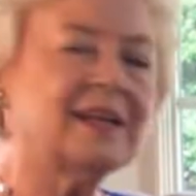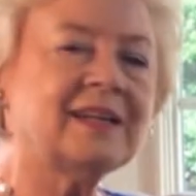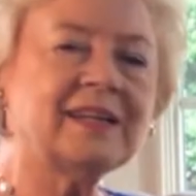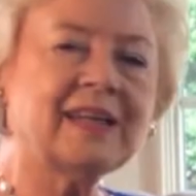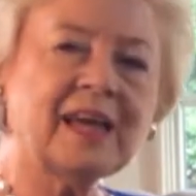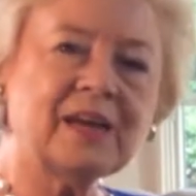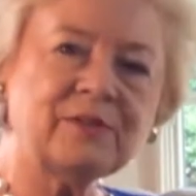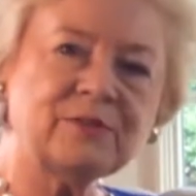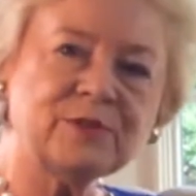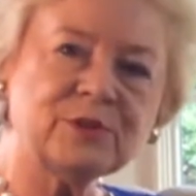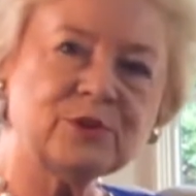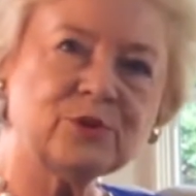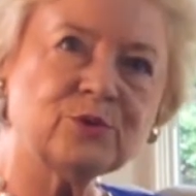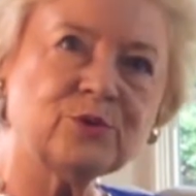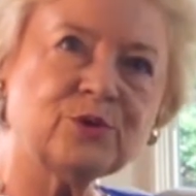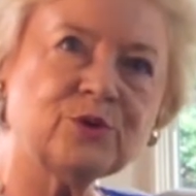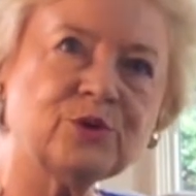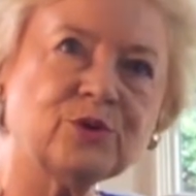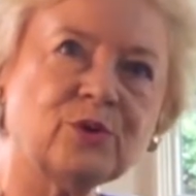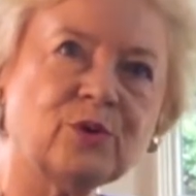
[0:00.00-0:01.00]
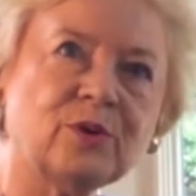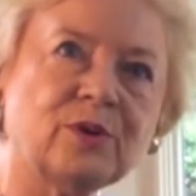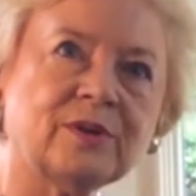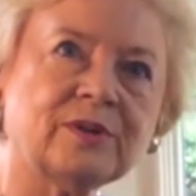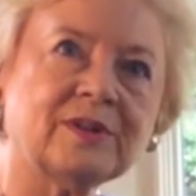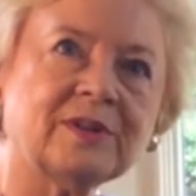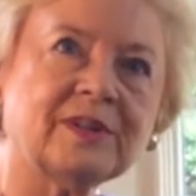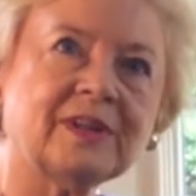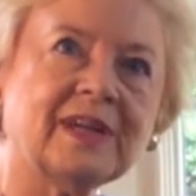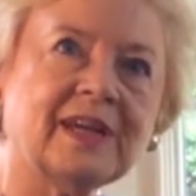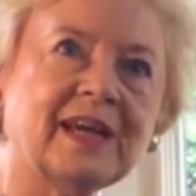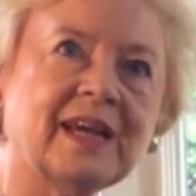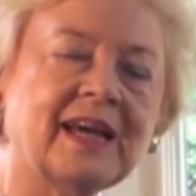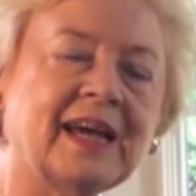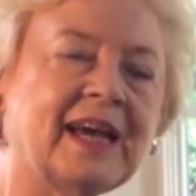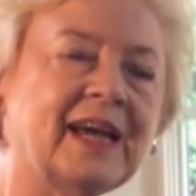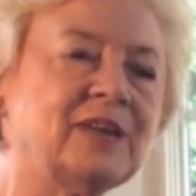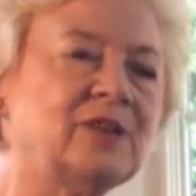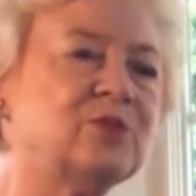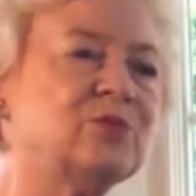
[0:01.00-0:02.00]
Life is too short.
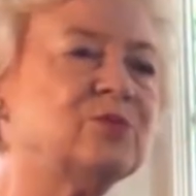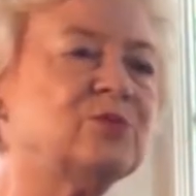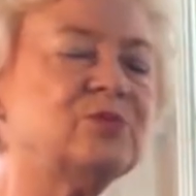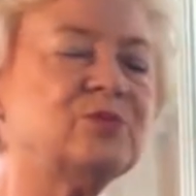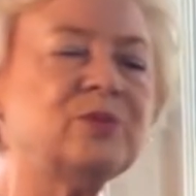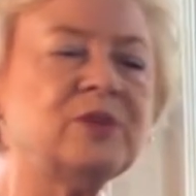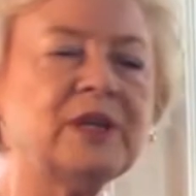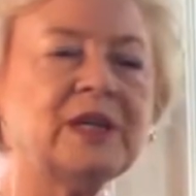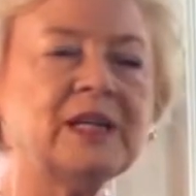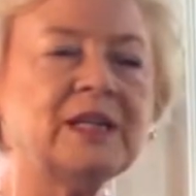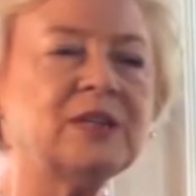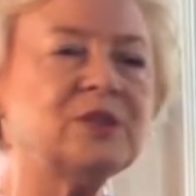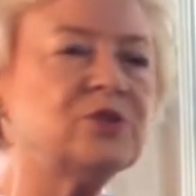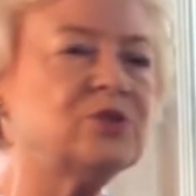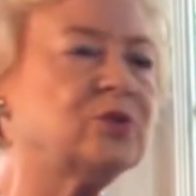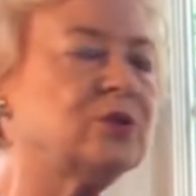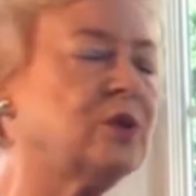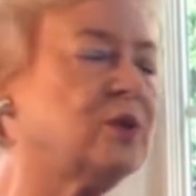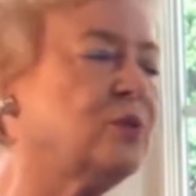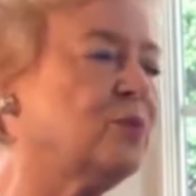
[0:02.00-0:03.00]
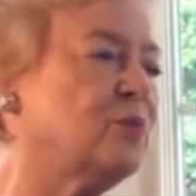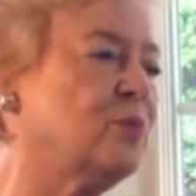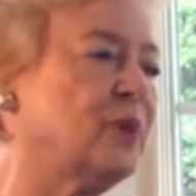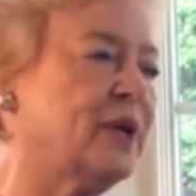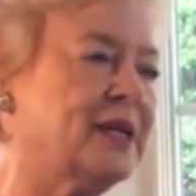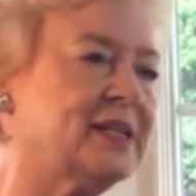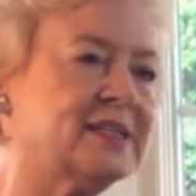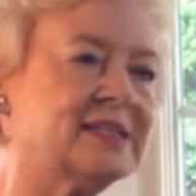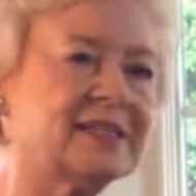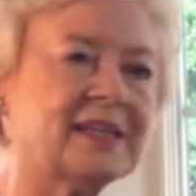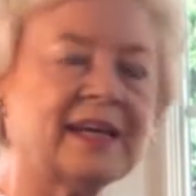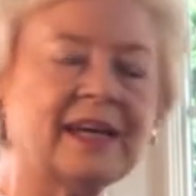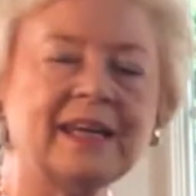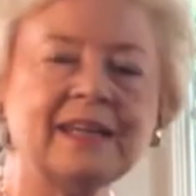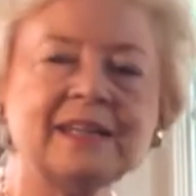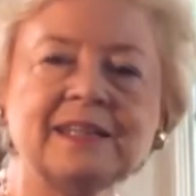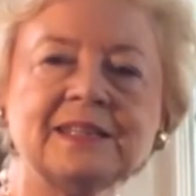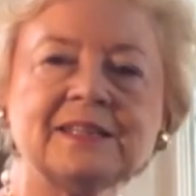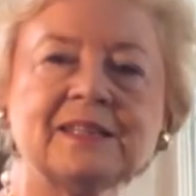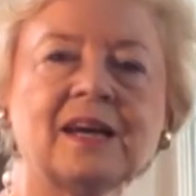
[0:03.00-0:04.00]
And you really shouldn't waste
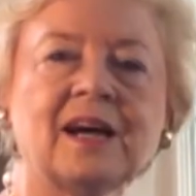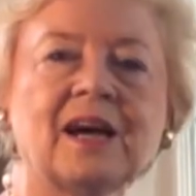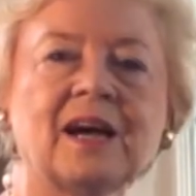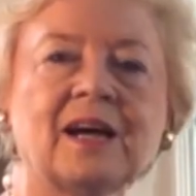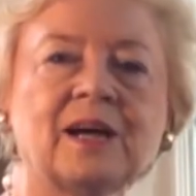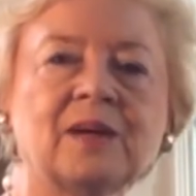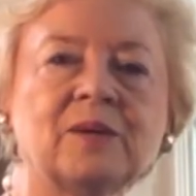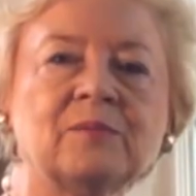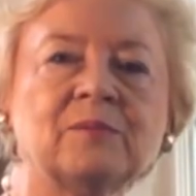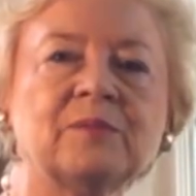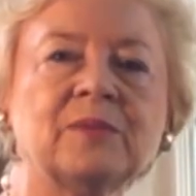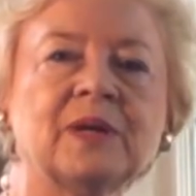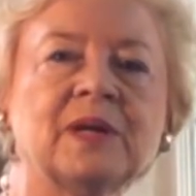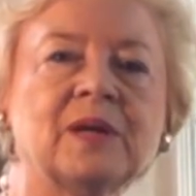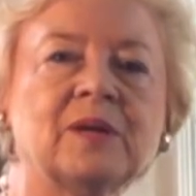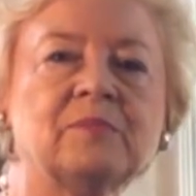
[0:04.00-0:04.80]
any time